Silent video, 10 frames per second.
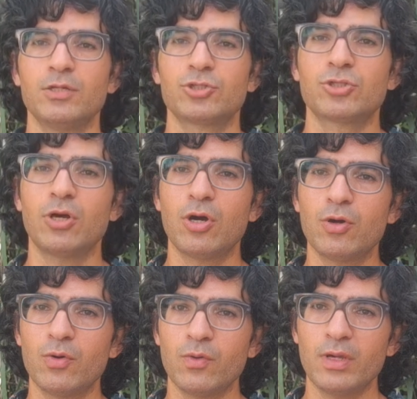
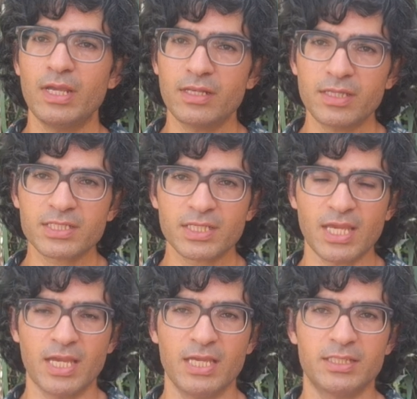So, in this
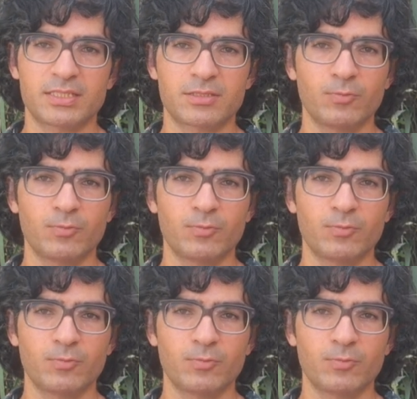case,